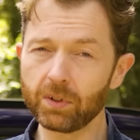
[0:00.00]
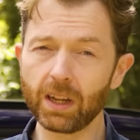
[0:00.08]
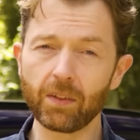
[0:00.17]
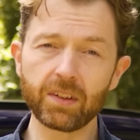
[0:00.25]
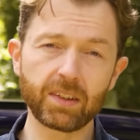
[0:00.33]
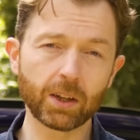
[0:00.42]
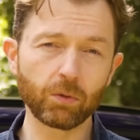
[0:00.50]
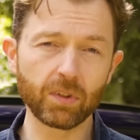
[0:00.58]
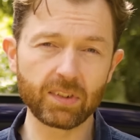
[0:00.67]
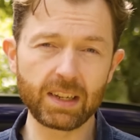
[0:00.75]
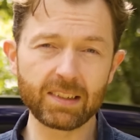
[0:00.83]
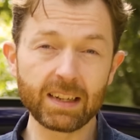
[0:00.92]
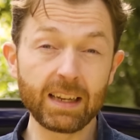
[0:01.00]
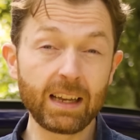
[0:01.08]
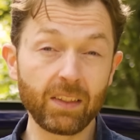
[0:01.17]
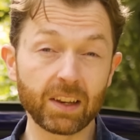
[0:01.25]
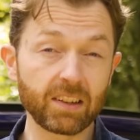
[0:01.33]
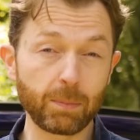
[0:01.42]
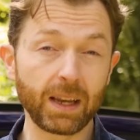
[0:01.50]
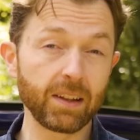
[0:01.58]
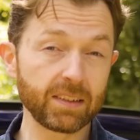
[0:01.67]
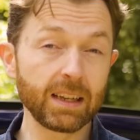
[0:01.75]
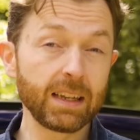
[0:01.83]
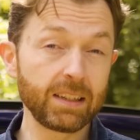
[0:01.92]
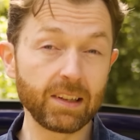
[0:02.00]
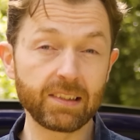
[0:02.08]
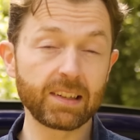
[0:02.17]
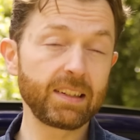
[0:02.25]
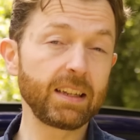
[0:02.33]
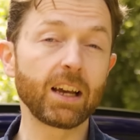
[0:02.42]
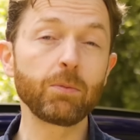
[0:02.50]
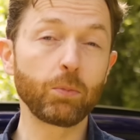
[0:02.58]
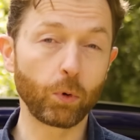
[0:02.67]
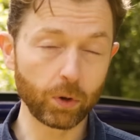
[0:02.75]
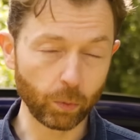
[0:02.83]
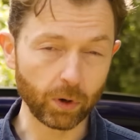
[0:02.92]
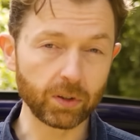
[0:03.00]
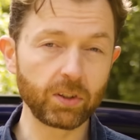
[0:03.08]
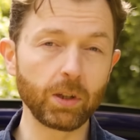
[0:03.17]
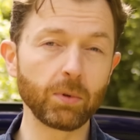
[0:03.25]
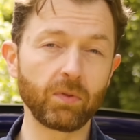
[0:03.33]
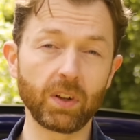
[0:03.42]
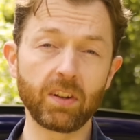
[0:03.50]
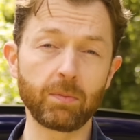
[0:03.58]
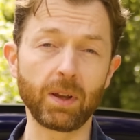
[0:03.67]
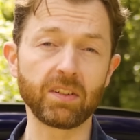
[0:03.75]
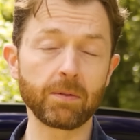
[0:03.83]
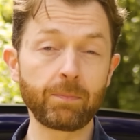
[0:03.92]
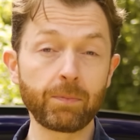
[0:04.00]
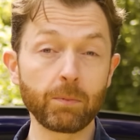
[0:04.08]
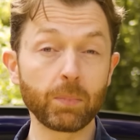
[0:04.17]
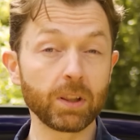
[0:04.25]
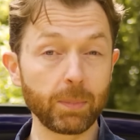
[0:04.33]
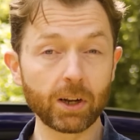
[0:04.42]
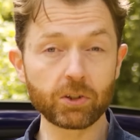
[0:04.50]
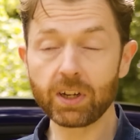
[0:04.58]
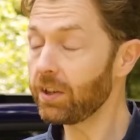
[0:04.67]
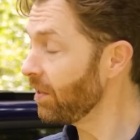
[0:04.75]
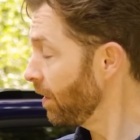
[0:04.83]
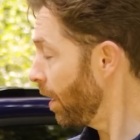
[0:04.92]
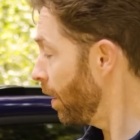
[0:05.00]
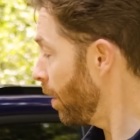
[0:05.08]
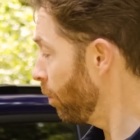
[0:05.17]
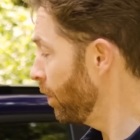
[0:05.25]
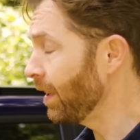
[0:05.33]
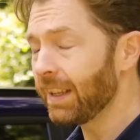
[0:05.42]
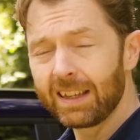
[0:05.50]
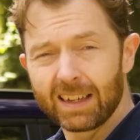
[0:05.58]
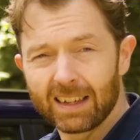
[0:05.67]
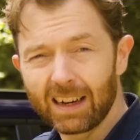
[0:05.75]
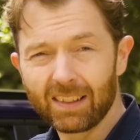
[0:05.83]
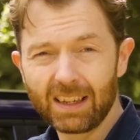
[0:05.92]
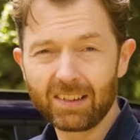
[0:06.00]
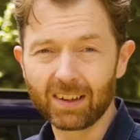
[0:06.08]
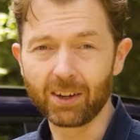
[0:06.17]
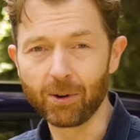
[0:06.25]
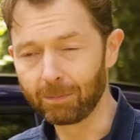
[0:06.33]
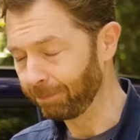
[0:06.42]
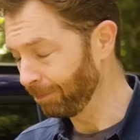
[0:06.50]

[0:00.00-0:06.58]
down the second row seats, that expands to 69.1 cubic feet of space. But the bigger changes are really on the inside here.